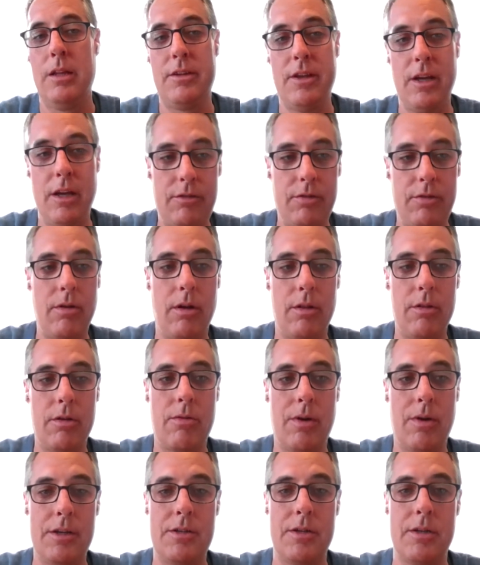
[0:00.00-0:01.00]
To answer your other
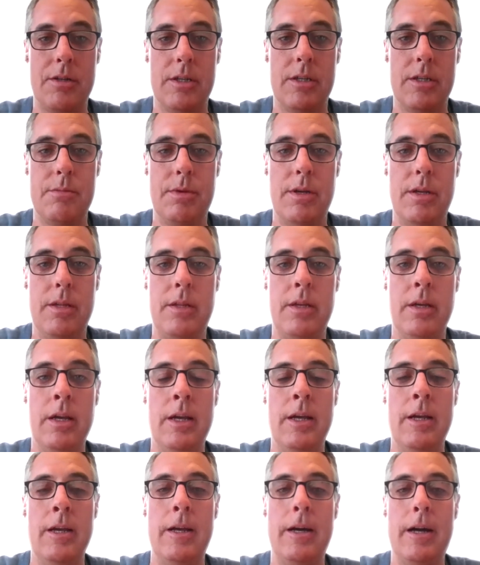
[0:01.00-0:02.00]
question, Elizabeth,
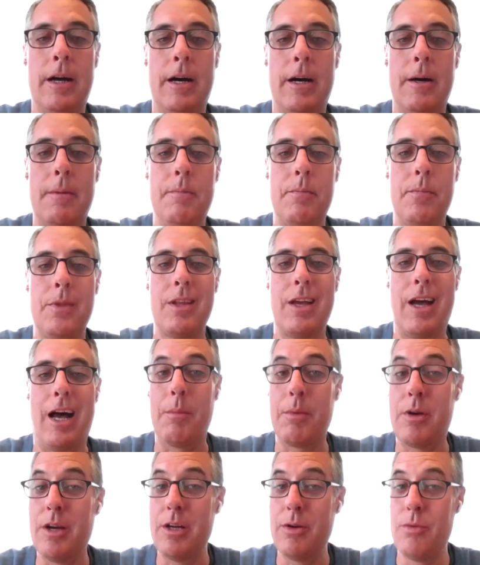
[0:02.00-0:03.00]

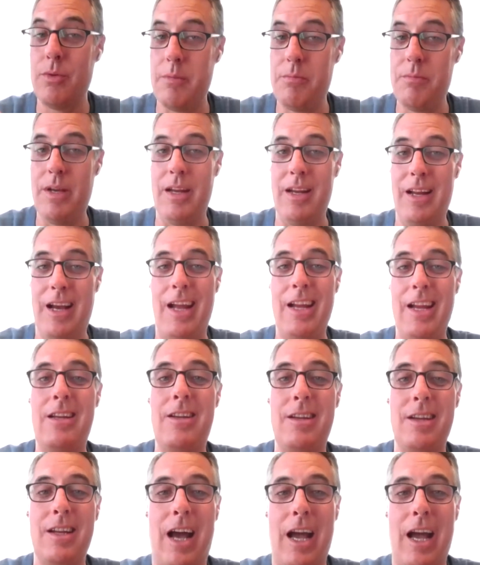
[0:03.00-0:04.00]
I'm going to admit,
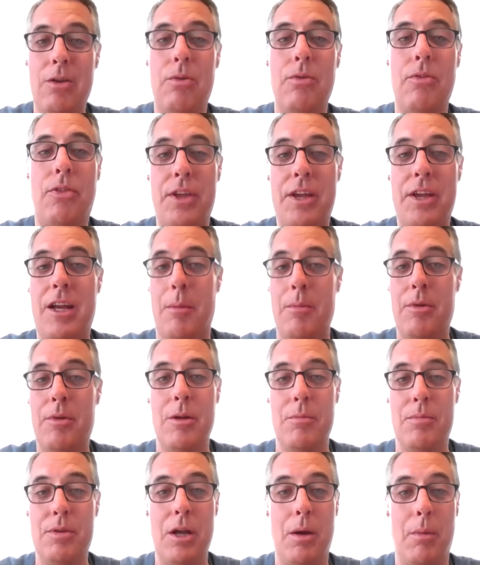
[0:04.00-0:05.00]
I don't think I'm going
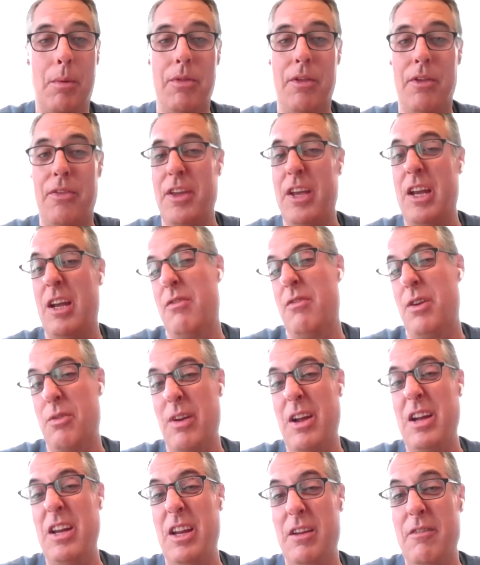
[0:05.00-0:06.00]
to be able to think of a
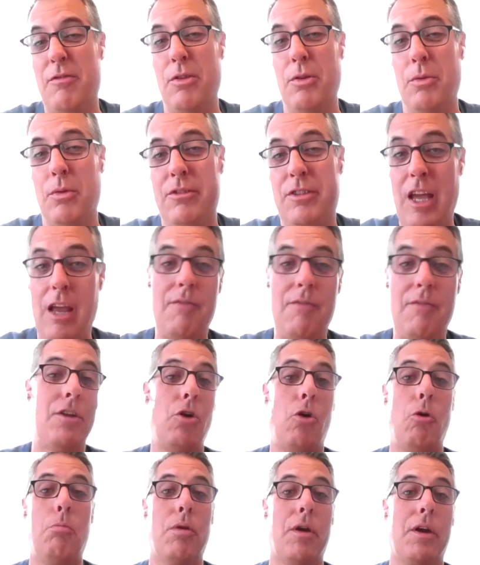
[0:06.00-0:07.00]
great influencer. David
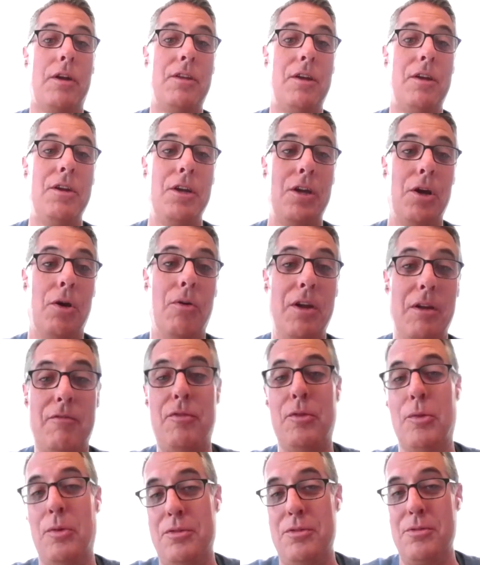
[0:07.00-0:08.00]
Dobrik, there you go,
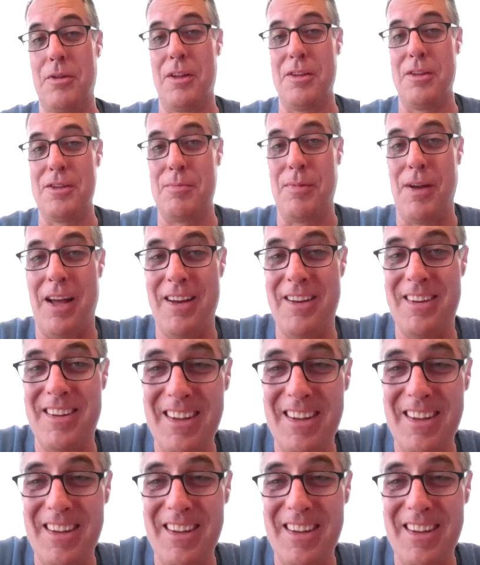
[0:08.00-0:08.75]
influencer on the spot.